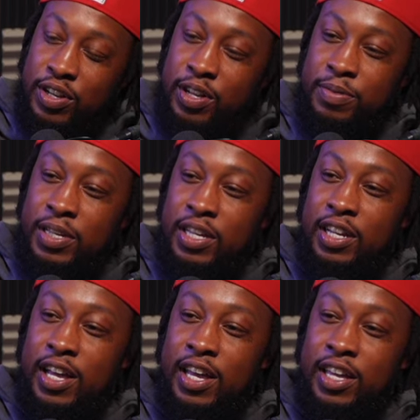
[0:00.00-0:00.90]
what I mean?
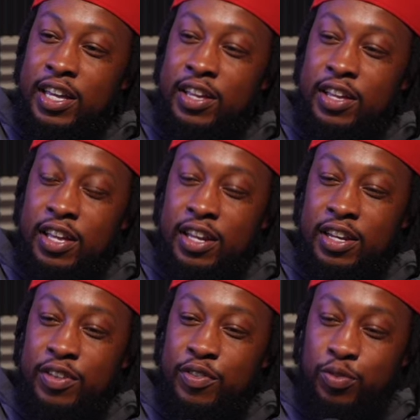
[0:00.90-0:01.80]
Like eh,
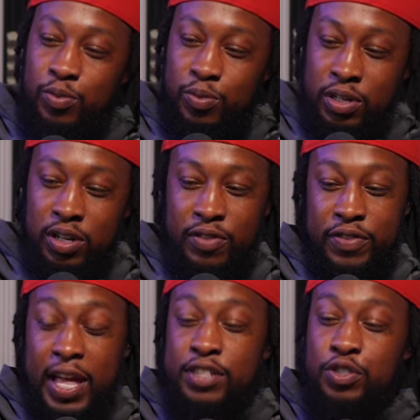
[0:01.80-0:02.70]
and if you know, if
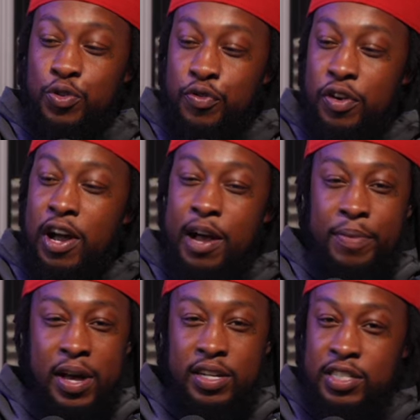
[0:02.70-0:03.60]
that's too far, I
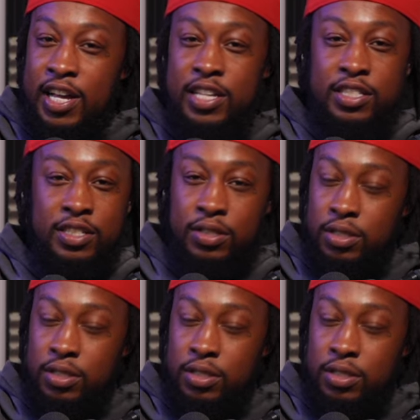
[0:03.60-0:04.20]
apologize.